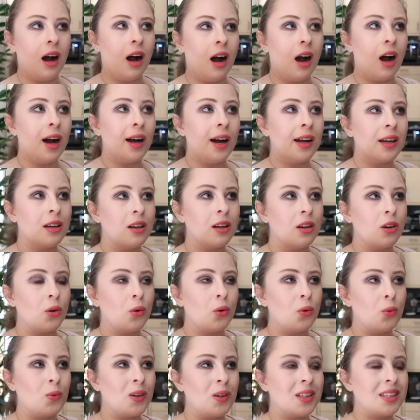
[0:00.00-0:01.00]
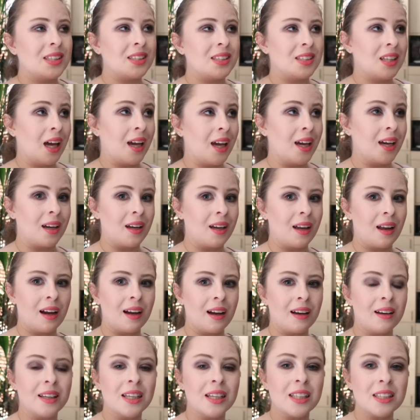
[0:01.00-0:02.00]
I would say
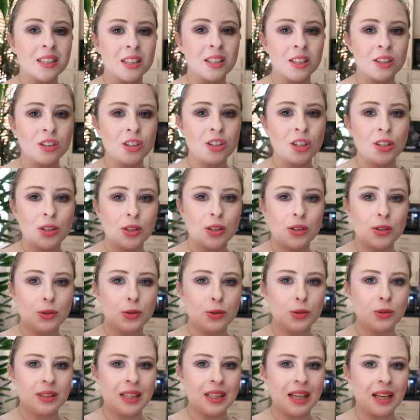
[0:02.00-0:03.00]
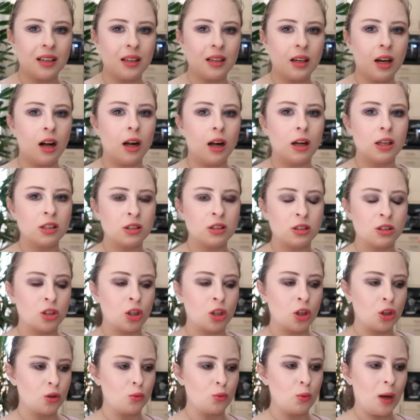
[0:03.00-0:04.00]
listen to their last
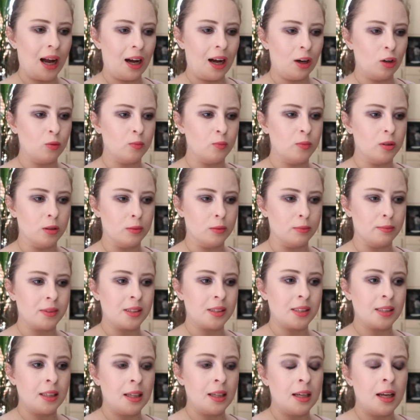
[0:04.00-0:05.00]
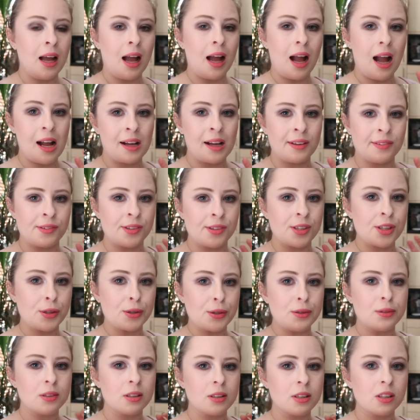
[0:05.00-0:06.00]
2 albums and
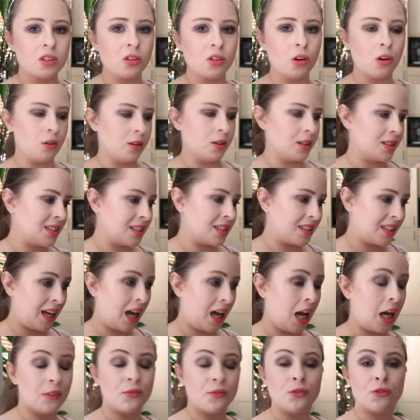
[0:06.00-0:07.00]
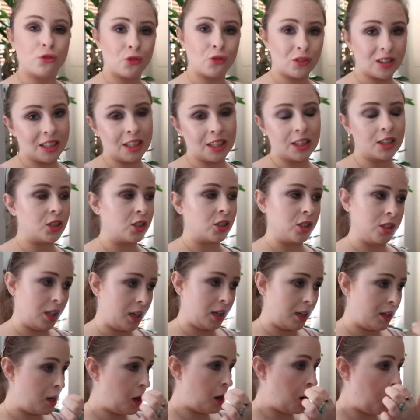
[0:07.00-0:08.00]
2 of the songs that they haven't released
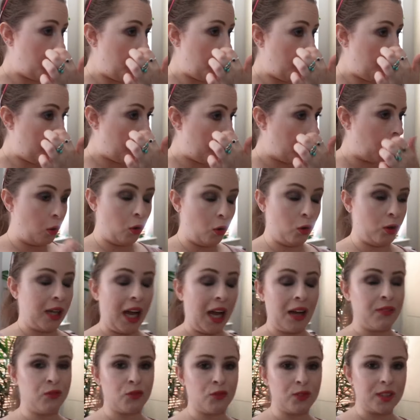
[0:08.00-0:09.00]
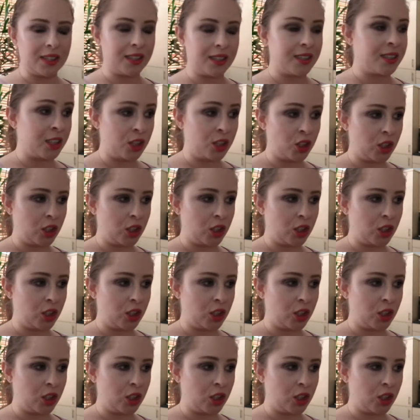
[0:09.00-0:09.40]
yet. or haven't released